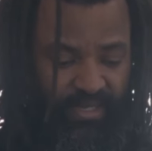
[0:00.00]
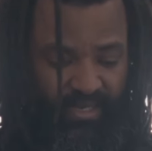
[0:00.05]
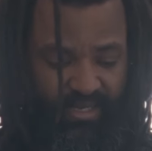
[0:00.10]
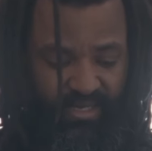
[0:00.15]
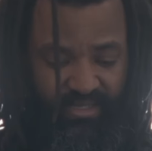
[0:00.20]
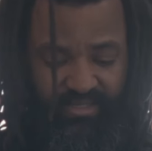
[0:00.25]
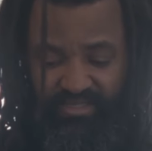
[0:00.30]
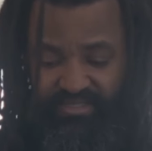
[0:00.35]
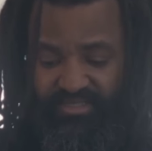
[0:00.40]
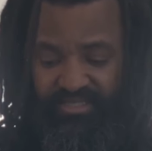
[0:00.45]

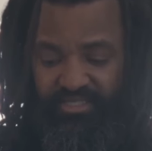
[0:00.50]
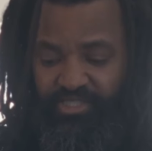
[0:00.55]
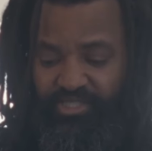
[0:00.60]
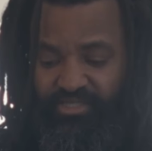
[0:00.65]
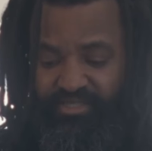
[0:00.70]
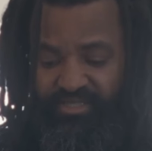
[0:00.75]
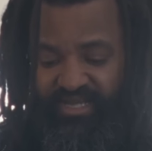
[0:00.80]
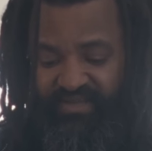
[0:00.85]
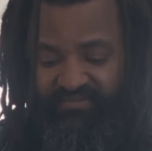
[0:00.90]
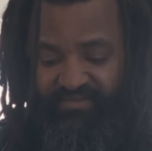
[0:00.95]
And they
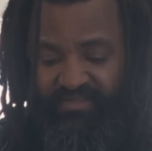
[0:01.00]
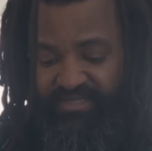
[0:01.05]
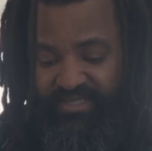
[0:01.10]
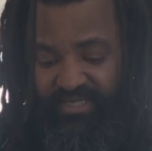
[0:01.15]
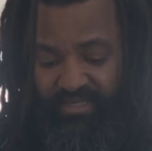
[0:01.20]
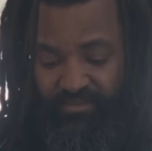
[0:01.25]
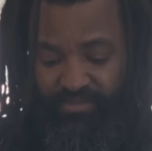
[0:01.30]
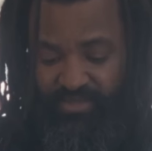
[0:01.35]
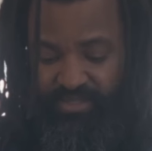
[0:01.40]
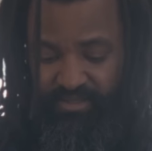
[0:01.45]
essentially have the
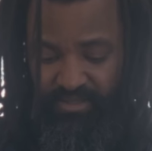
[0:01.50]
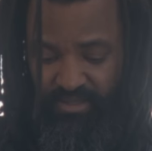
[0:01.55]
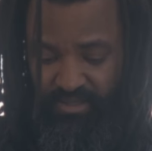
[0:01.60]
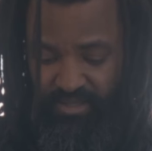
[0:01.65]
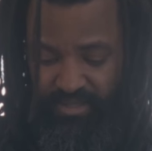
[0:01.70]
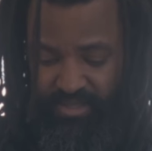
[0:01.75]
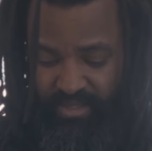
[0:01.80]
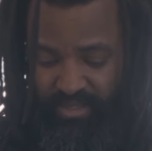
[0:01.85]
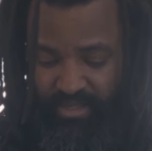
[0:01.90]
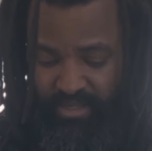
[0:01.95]
same
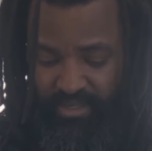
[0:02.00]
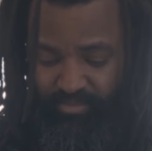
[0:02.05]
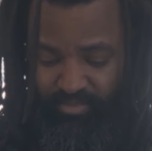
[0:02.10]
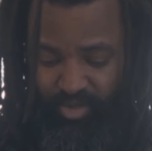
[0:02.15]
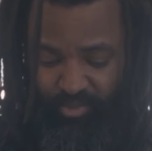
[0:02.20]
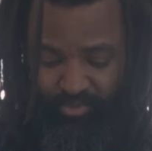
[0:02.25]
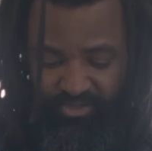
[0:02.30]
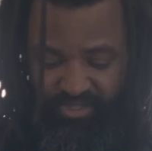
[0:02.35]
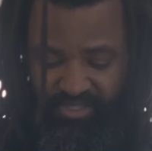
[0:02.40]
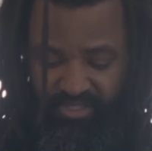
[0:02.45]

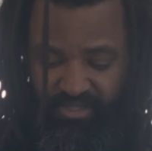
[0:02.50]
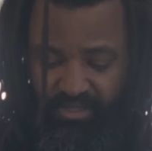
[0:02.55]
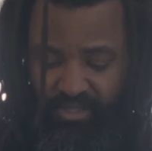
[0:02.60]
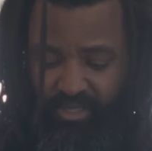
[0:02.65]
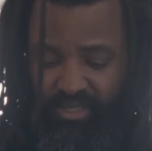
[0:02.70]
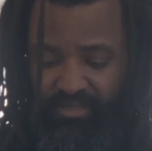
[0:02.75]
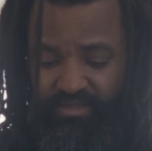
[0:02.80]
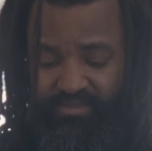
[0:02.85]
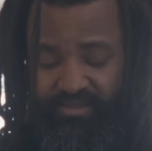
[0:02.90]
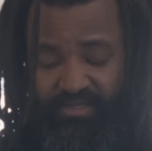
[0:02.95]
property.
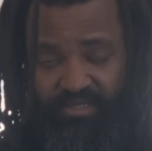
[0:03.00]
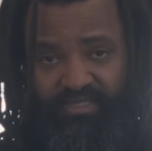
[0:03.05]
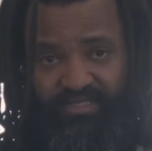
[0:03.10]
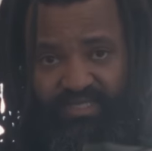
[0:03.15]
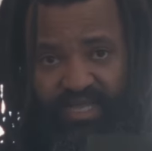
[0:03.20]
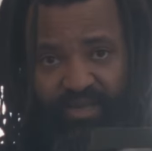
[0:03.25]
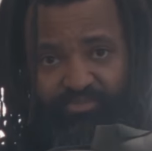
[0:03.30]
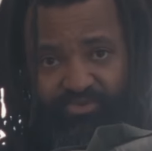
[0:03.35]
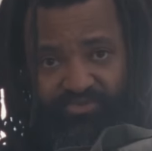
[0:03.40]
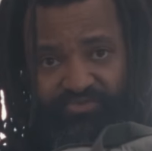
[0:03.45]
The thing is,
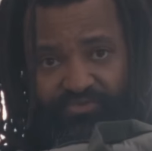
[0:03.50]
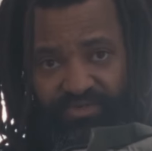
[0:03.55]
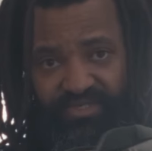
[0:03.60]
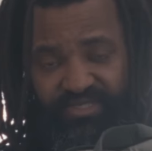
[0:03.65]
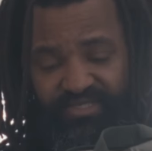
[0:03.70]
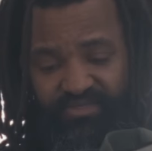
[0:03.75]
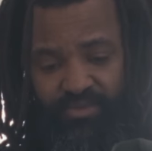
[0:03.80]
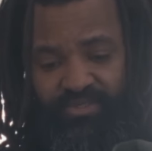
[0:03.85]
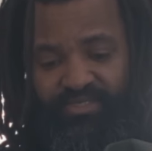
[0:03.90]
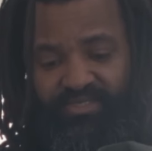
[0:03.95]
I prefer
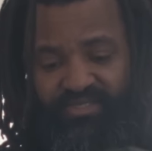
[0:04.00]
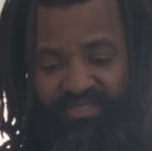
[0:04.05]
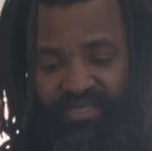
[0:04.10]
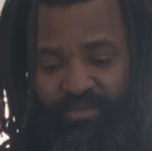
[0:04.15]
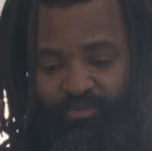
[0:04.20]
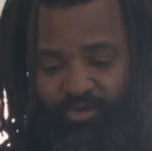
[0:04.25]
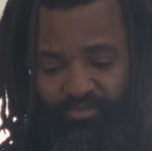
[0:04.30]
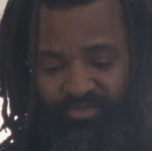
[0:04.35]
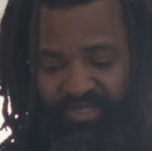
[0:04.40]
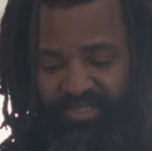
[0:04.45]
this one in
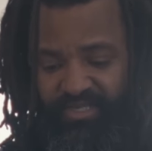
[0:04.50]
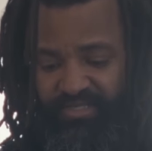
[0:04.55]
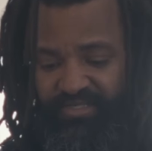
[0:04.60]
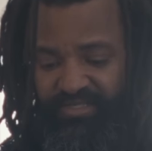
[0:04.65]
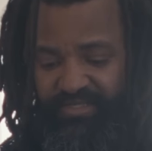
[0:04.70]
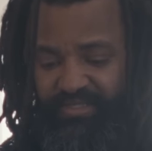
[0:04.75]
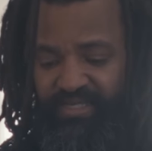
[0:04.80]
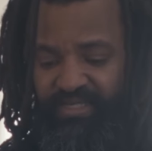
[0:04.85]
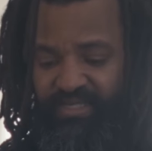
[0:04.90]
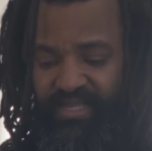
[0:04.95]
summer
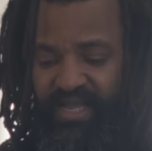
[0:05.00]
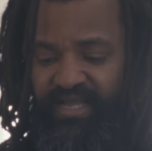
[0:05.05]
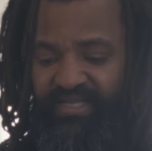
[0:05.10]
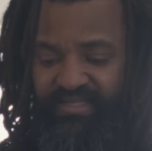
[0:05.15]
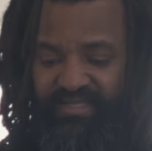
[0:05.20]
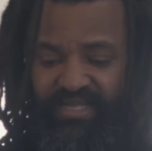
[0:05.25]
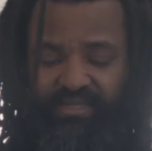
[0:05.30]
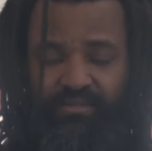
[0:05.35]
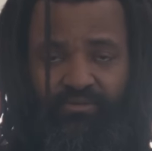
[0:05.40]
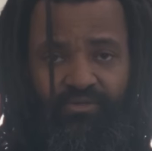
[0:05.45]
because it has
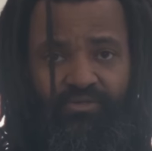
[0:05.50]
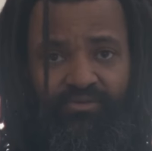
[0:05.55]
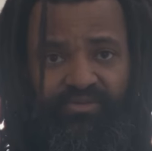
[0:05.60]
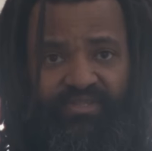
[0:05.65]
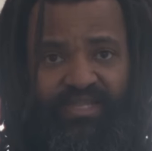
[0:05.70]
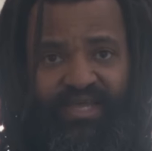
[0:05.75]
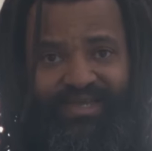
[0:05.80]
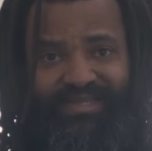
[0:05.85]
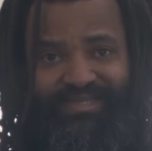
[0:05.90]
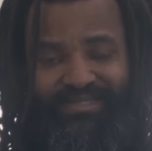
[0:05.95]
that you know
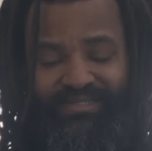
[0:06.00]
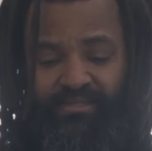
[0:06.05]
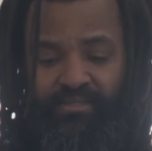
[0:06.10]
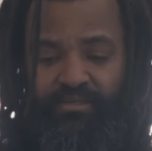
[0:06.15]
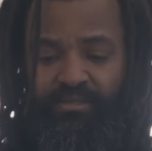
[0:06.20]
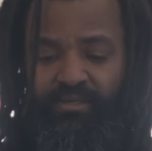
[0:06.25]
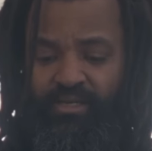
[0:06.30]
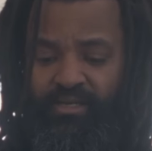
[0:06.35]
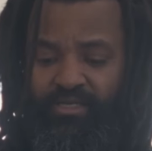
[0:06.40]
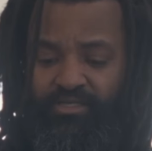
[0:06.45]
nylon
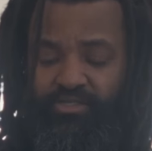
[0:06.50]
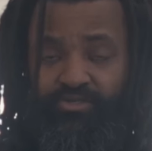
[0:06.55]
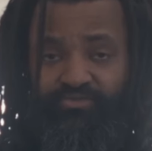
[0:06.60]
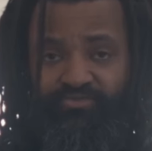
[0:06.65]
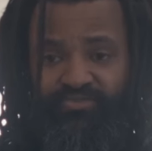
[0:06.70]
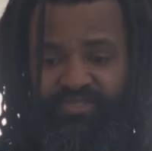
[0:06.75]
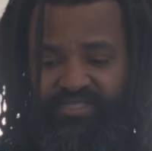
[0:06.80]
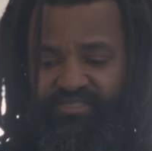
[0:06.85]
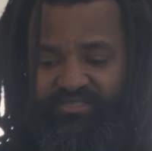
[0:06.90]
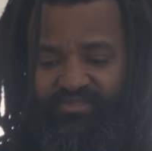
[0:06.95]

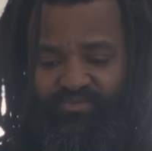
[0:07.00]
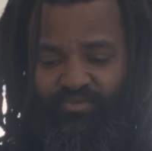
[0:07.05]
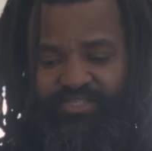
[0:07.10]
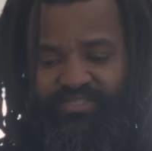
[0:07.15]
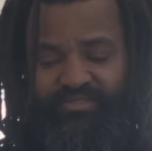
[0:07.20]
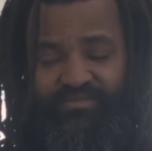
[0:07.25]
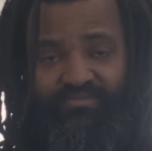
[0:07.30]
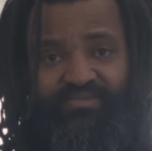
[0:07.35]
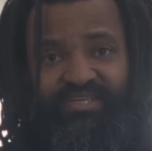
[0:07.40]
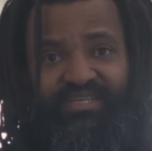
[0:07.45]
surfaces,
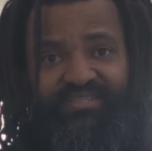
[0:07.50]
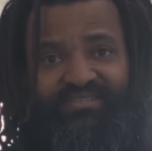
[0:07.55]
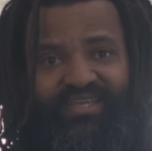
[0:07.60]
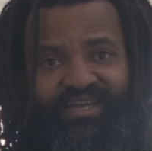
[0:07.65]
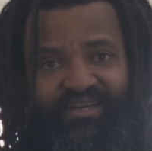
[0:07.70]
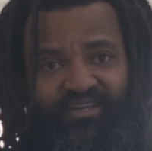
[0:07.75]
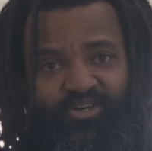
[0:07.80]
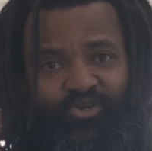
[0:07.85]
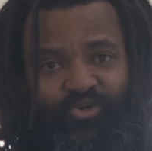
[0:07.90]
which is kind of